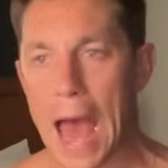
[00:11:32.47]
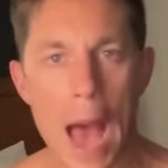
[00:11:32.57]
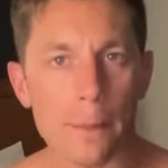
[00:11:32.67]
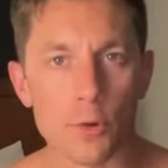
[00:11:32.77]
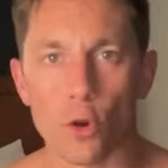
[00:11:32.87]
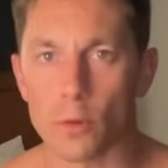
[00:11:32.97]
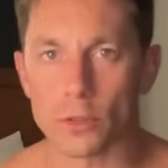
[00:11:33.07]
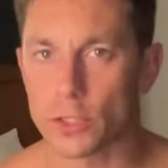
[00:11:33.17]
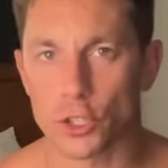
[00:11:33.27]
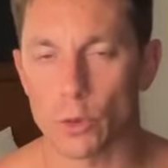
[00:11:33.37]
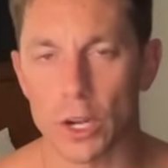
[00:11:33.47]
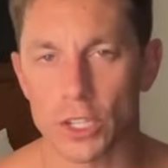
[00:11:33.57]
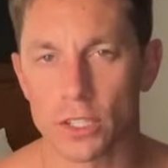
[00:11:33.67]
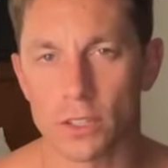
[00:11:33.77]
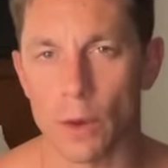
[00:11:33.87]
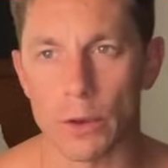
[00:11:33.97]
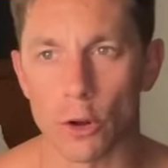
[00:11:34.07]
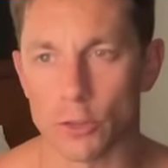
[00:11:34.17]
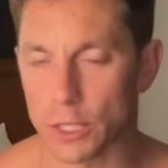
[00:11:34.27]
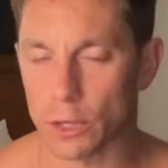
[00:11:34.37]
abnormal situations that we
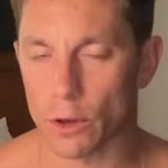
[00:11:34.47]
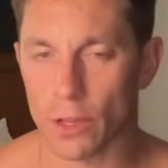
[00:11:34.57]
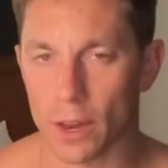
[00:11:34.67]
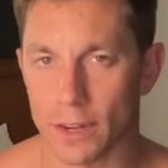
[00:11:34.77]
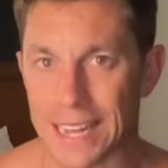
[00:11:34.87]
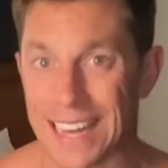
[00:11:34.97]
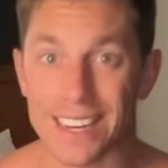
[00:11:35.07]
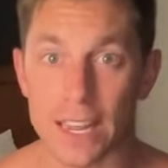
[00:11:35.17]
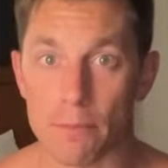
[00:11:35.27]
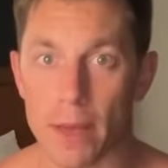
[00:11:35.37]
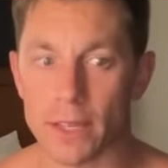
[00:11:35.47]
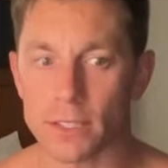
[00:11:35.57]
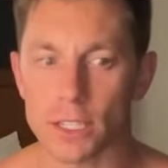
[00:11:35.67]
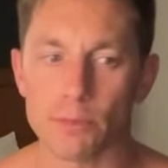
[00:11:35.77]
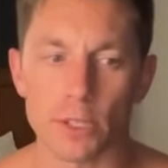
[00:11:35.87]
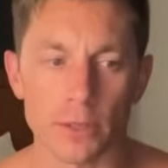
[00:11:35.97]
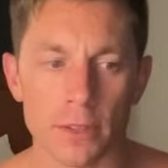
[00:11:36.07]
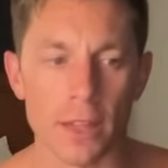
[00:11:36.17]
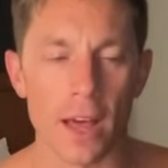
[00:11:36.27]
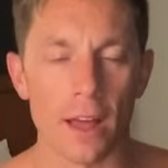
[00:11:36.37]
don't deal with on a day-to-day basis, but
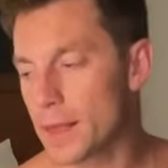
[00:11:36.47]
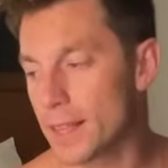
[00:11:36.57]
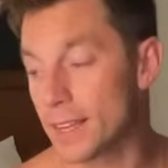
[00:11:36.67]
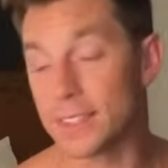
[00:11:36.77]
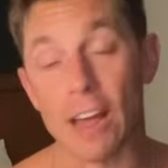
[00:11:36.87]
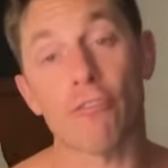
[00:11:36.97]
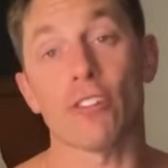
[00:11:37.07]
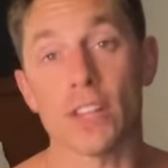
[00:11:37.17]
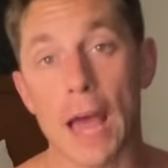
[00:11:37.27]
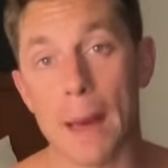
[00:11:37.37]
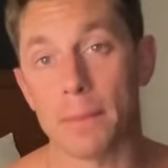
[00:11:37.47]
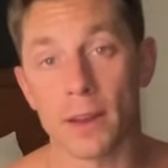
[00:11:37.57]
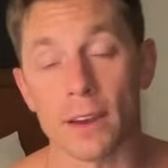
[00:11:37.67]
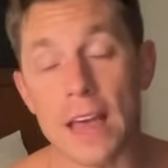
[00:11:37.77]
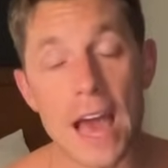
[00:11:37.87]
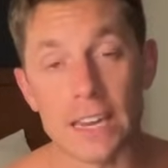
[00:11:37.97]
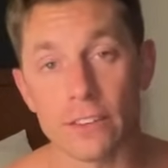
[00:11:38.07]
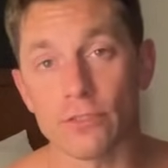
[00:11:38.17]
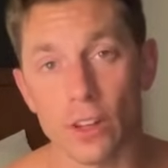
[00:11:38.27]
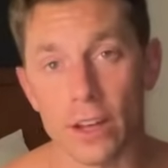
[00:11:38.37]
something that can definitely happen on any
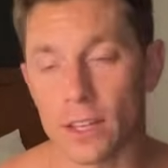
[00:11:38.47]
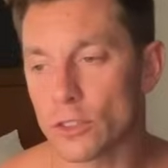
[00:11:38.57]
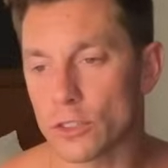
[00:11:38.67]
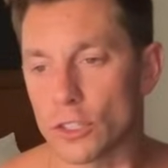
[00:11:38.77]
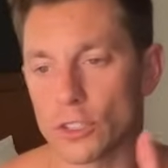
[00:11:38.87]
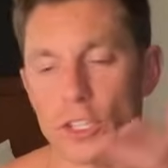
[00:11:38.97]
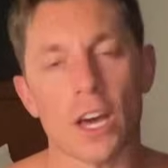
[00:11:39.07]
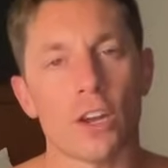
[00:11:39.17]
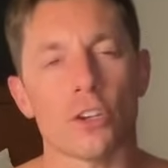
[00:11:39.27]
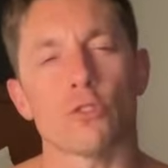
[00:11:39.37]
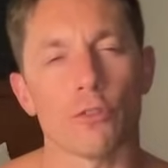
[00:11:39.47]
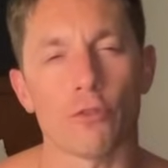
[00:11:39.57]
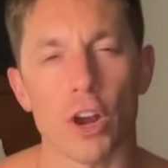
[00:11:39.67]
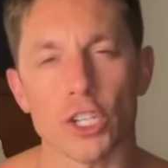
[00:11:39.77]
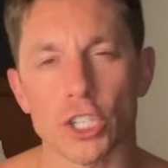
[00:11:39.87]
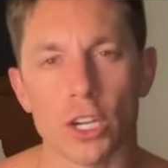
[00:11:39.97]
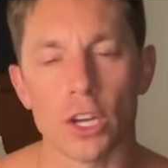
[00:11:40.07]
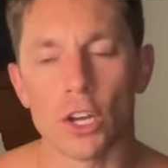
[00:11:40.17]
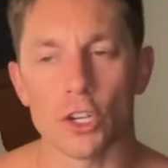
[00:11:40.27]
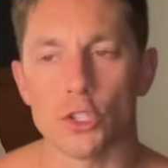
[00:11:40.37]
flight. So it's good to kind of just refresh it,
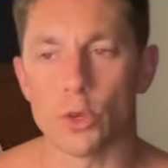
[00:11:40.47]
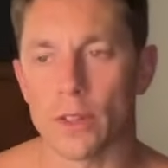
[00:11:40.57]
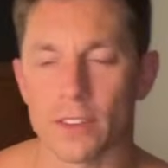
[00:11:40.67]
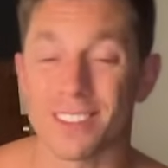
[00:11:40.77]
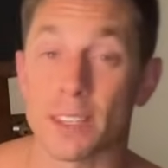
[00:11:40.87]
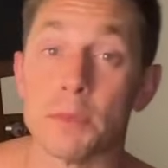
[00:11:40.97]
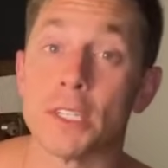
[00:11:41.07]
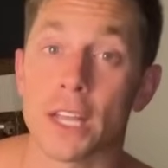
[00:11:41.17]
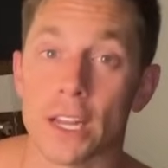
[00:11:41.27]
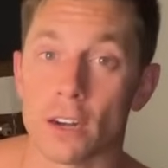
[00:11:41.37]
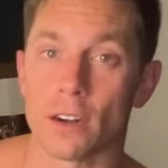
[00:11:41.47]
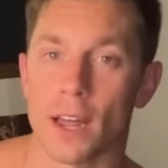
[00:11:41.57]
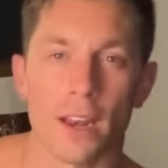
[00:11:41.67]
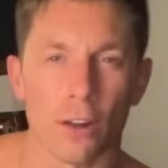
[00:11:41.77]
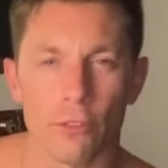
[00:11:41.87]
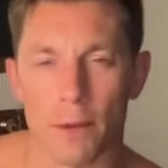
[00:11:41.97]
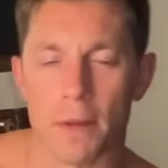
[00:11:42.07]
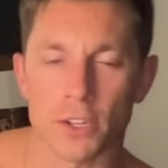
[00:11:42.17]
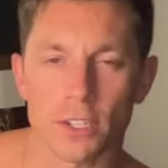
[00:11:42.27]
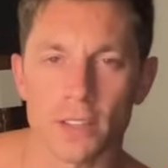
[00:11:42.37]
do it in the simulator. I don't know if I
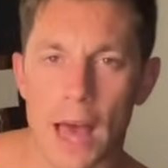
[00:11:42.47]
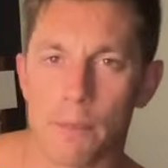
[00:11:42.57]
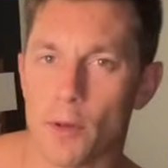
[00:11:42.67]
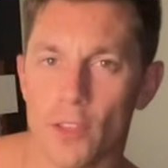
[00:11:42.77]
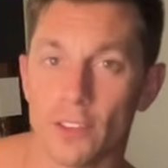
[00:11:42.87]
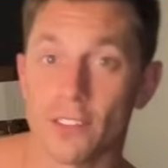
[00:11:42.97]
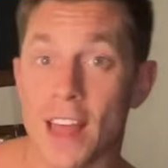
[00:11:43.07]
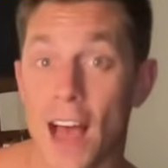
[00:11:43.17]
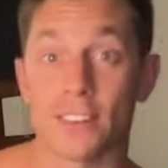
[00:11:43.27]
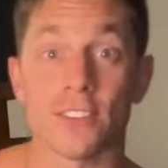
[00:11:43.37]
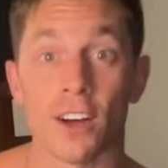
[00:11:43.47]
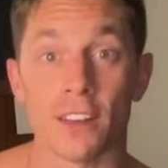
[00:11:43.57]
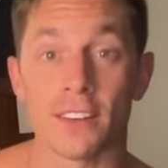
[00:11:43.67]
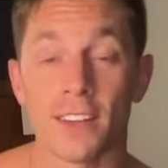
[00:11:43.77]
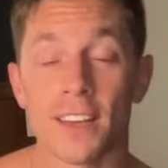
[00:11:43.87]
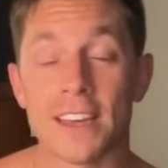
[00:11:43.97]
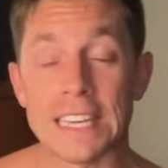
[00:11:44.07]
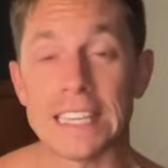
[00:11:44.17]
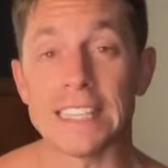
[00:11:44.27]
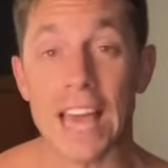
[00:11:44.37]
mentioned that, but this is not done
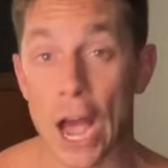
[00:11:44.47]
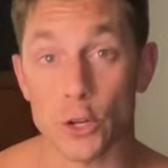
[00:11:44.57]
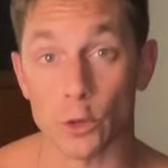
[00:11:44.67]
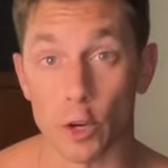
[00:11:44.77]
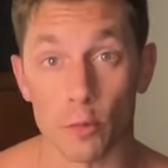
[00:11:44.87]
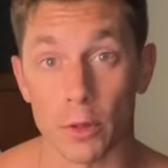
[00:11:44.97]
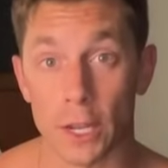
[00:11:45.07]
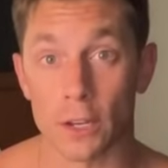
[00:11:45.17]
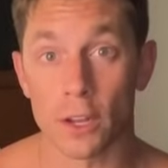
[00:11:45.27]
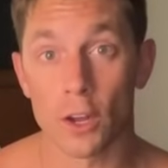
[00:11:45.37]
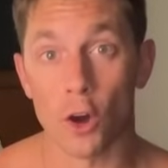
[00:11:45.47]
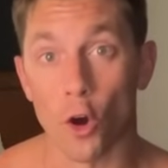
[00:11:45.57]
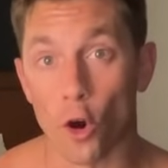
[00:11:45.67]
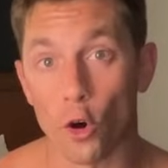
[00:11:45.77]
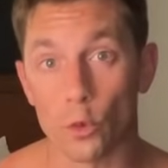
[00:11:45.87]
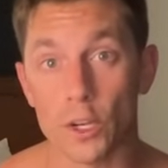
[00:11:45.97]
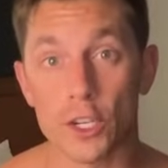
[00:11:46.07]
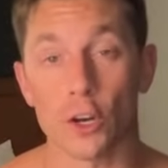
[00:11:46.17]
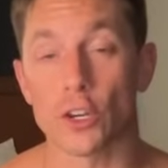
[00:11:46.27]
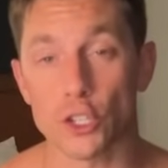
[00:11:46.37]
in the actual airplane. All
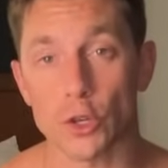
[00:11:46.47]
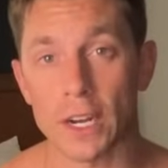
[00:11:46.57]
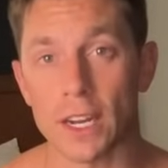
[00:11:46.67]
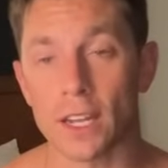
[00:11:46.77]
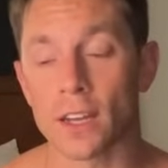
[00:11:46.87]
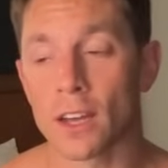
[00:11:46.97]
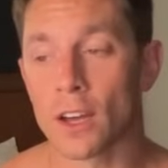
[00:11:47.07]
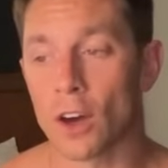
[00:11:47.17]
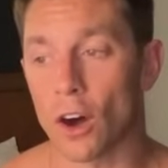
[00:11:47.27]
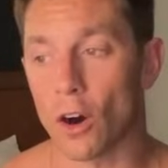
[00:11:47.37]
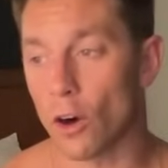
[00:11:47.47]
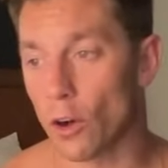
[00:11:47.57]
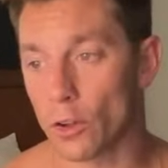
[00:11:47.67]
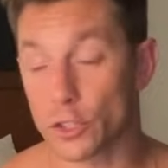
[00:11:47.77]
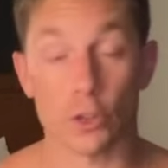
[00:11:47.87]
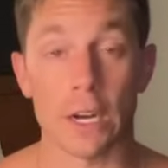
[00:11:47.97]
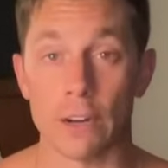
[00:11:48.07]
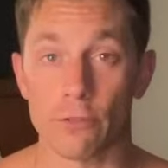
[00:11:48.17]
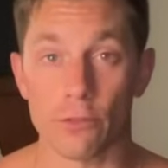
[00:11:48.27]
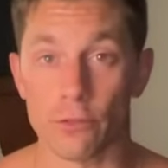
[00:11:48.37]
recurrent training, all
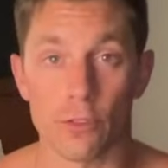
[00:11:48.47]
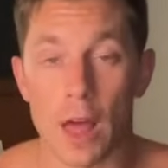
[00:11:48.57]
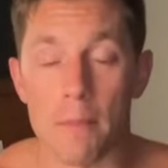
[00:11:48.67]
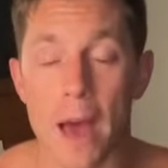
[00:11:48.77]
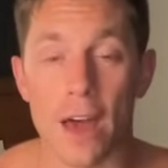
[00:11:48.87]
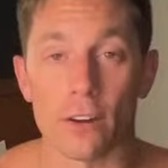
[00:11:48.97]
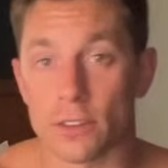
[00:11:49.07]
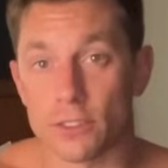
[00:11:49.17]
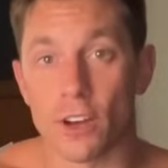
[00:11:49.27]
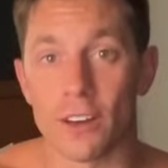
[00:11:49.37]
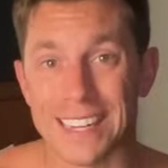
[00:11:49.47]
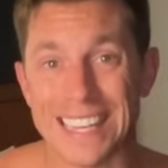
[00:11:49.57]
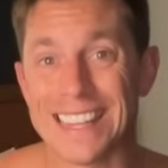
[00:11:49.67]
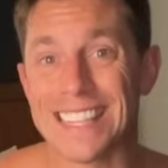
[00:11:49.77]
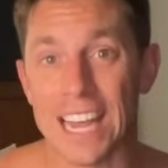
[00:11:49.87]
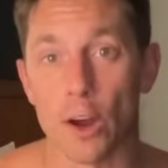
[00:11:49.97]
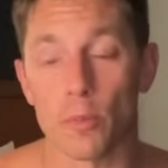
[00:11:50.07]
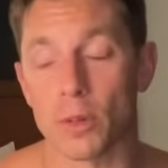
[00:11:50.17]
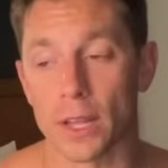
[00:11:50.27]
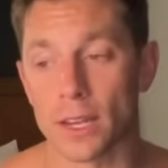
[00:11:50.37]
training for that matter, is done in the
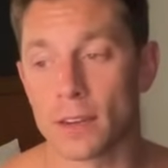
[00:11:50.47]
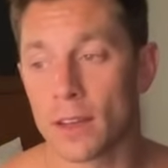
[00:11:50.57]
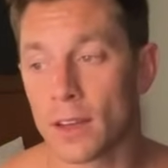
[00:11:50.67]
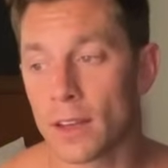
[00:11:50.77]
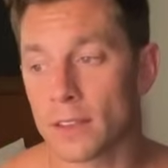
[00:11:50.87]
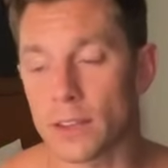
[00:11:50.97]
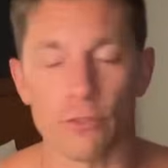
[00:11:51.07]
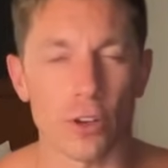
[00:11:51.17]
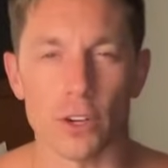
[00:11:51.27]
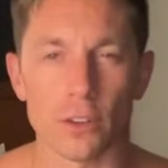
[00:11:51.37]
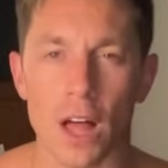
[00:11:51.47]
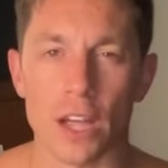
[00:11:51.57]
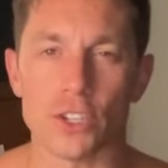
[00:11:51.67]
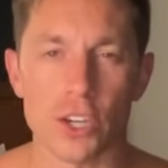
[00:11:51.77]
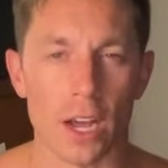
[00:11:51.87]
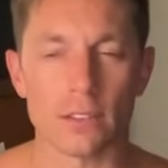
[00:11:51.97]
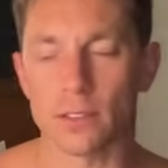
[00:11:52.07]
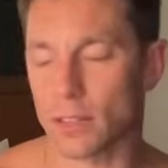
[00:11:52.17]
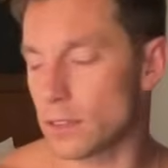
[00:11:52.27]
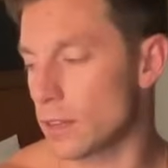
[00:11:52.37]
airplane, except for like your line checks
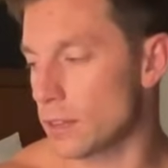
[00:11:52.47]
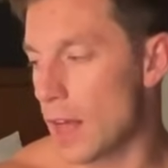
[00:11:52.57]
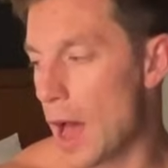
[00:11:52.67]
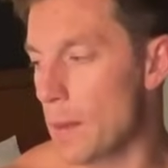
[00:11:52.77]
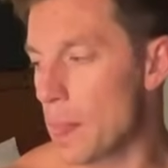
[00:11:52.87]
and things like that.